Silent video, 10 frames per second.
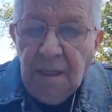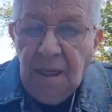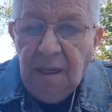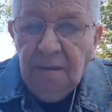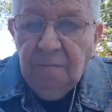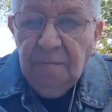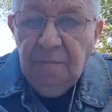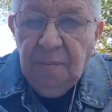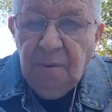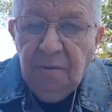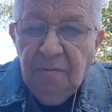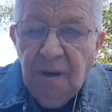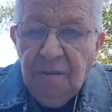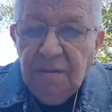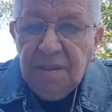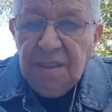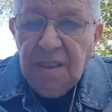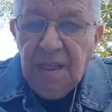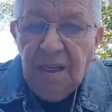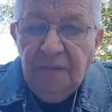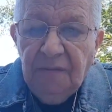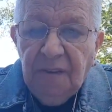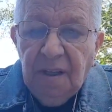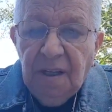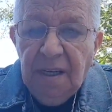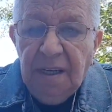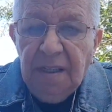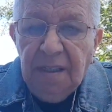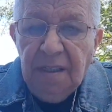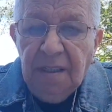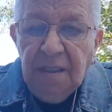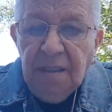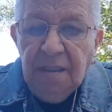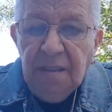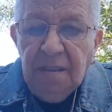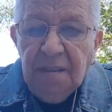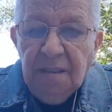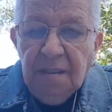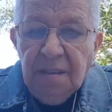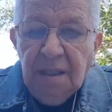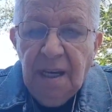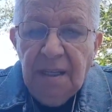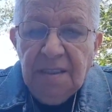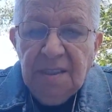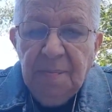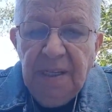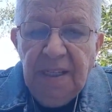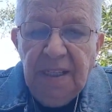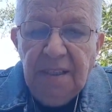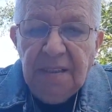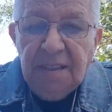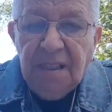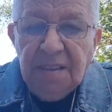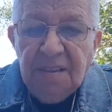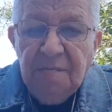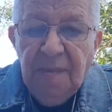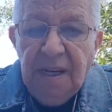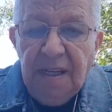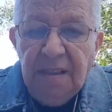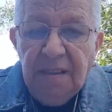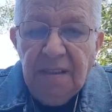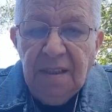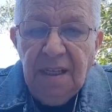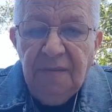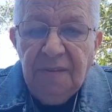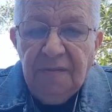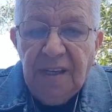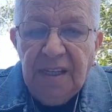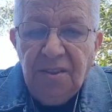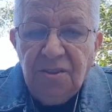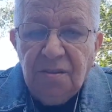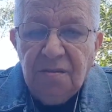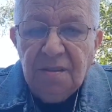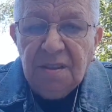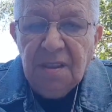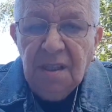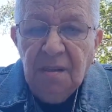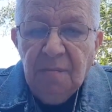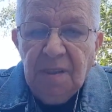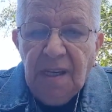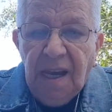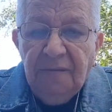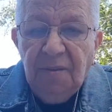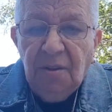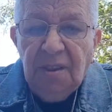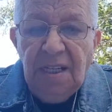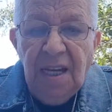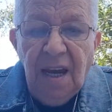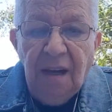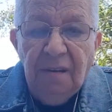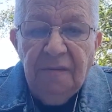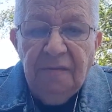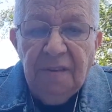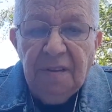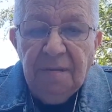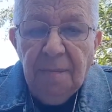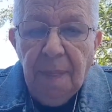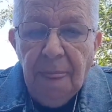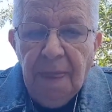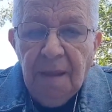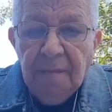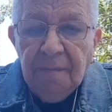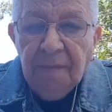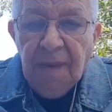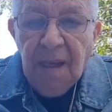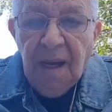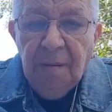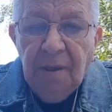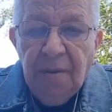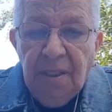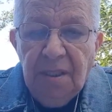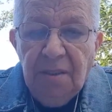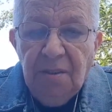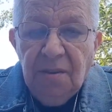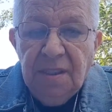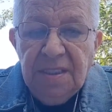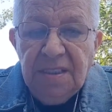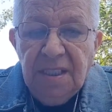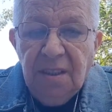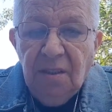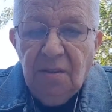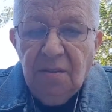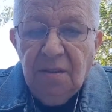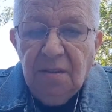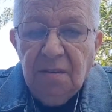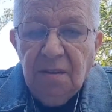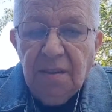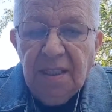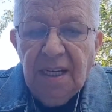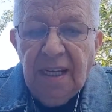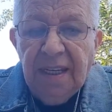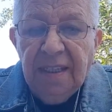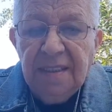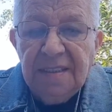And Paul wrote, if I can speak in the tongues of men and even of angels, but have not love, I am only a noisy gong or a clanging